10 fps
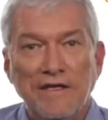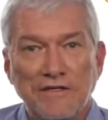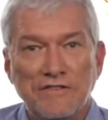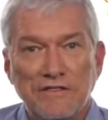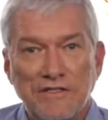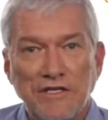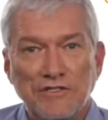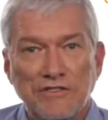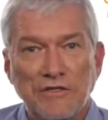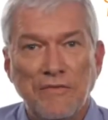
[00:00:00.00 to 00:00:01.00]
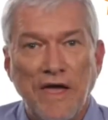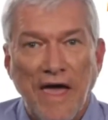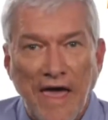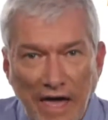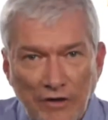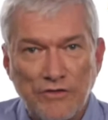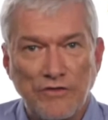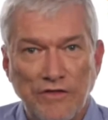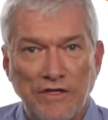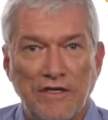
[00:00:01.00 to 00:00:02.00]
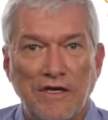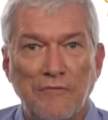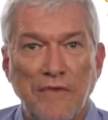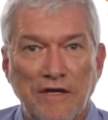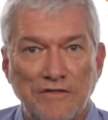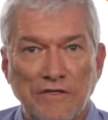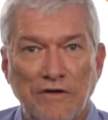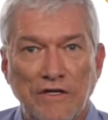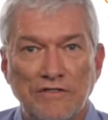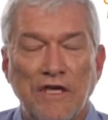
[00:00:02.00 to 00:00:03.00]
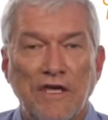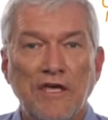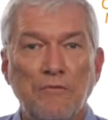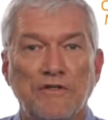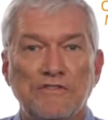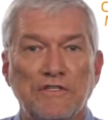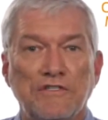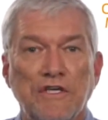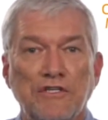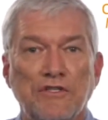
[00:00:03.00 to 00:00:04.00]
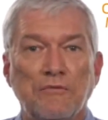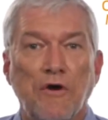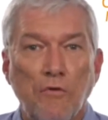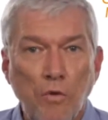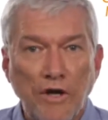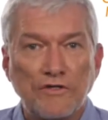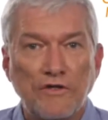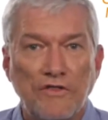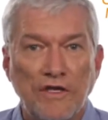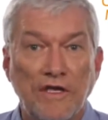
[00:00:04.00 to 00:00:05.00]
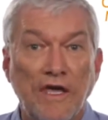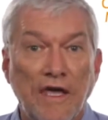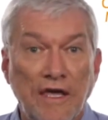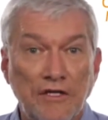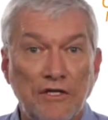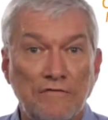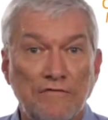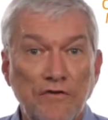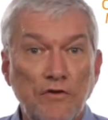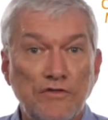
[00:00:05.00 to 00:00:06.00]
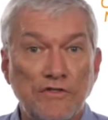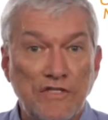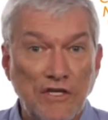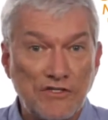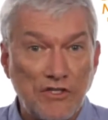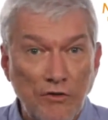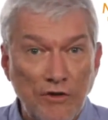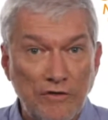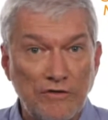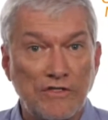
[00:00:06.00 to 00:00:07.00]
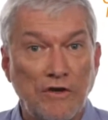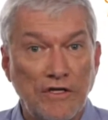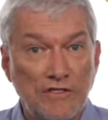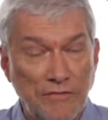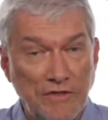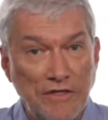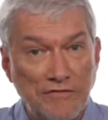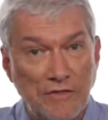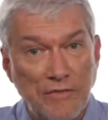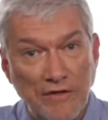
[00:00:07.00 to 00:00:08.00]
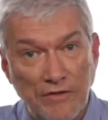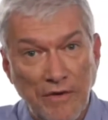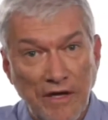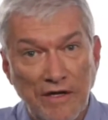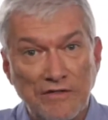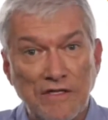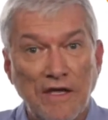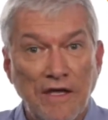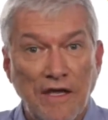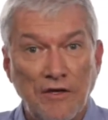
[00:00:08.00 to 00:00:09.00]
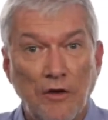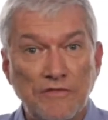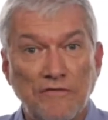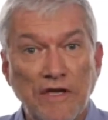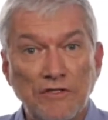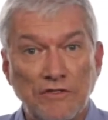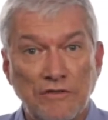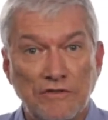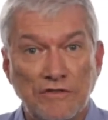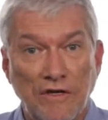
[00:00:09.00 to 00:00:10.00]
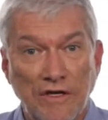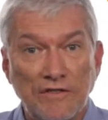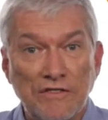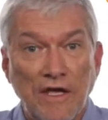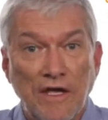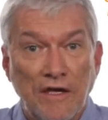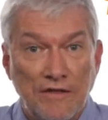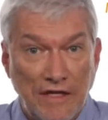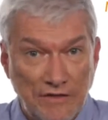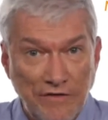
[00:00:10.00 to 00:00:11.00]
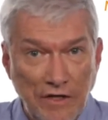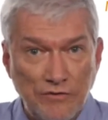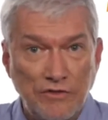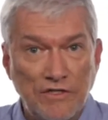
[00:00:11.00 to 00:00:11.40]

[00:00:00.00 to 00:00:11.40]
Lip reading: doesn't teach them how to think about science. He wants to teach them what to think, and he confuses historical science, beliefs about the past, and observational science that develops your